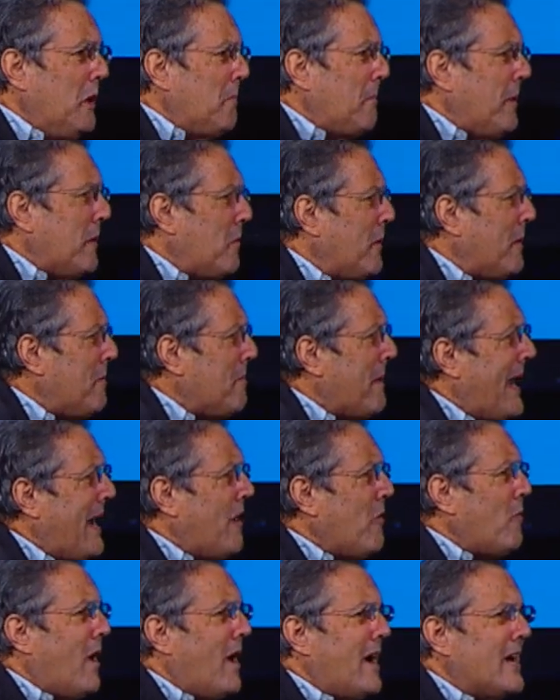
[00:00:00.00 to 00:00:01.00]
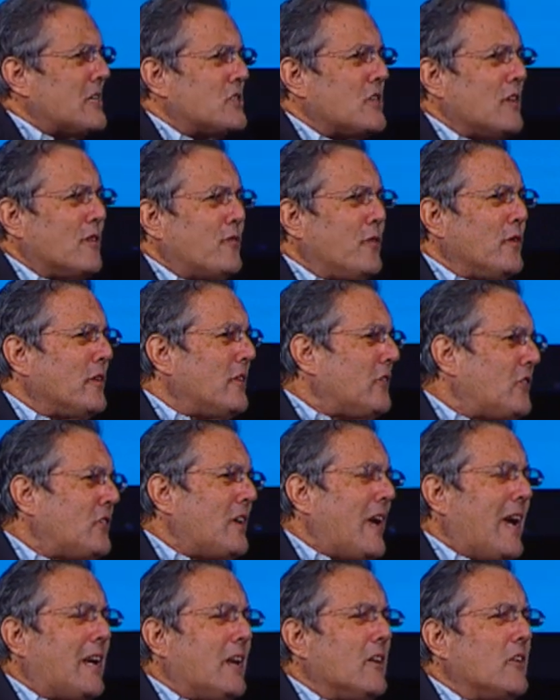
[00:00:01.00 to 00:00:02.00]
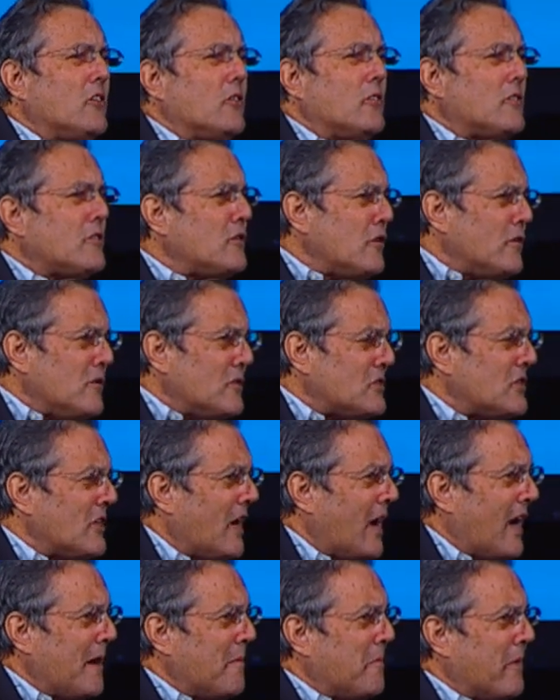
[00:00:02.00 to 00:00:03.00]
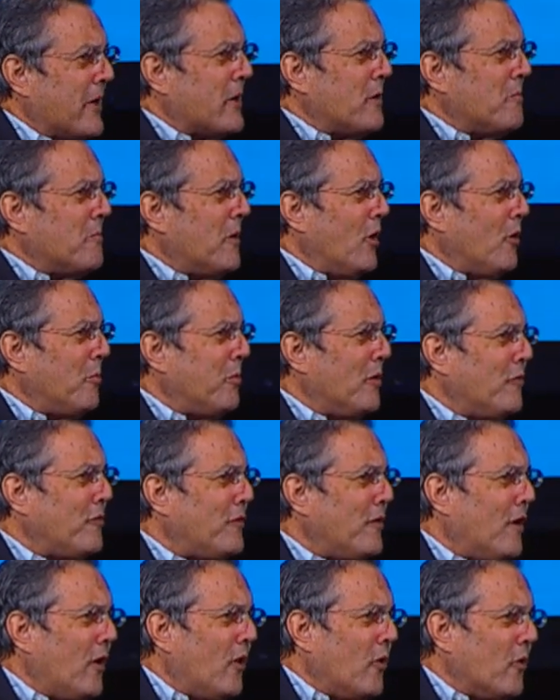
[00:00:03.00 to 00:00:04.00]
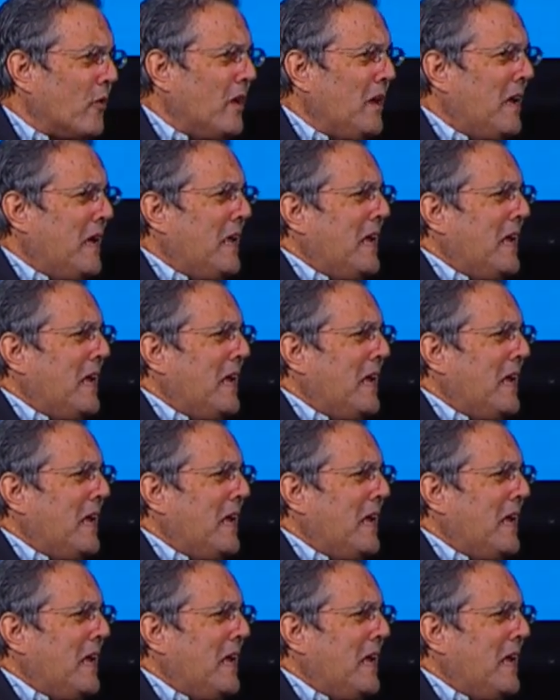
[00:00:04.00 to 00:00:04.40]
but we may watch it for the second or third time on a mobile phone.